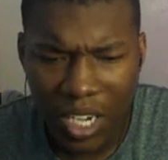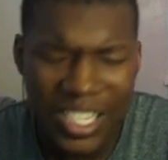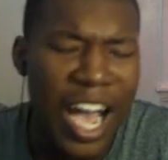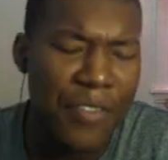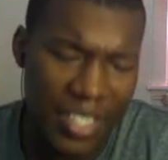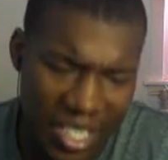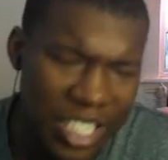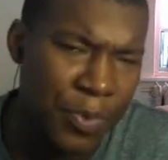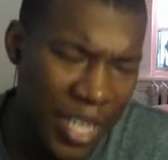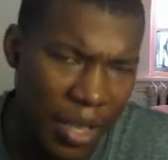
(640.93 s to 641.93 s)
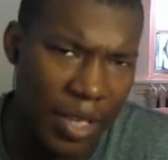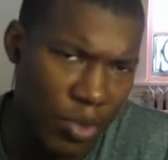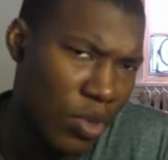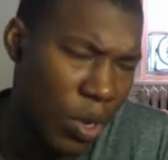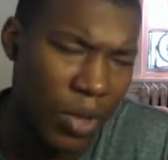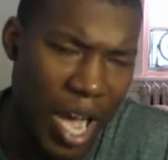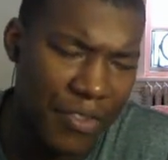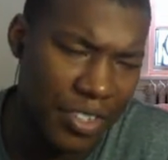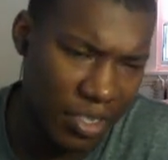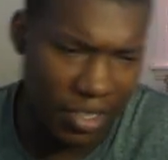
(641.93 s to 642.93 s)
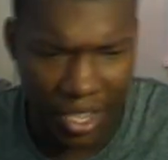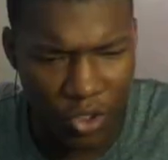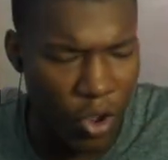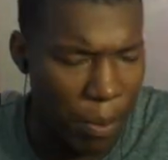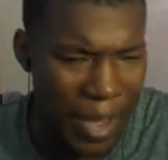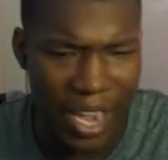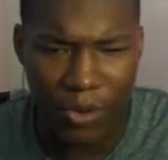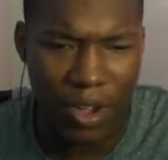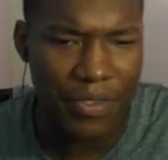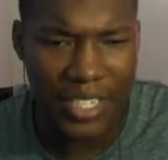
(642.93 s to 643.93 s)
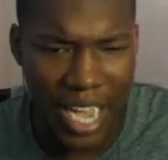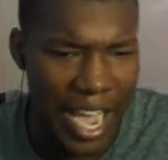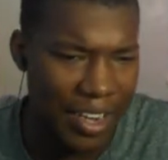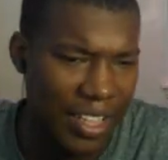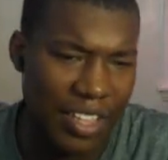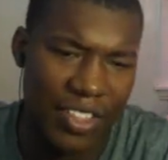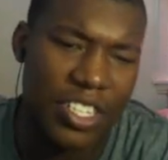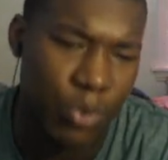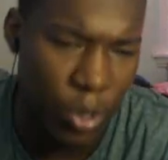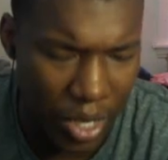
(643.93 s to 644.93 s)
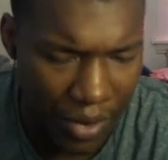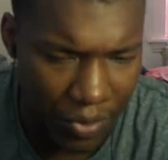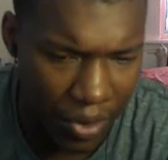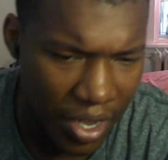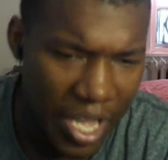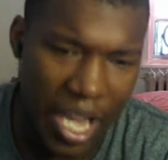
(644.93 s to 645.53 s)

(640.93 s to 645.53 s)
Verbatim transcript: Because obviously, let's be like, you know, obviously, like, you know, Makarov died in like this one, whatever,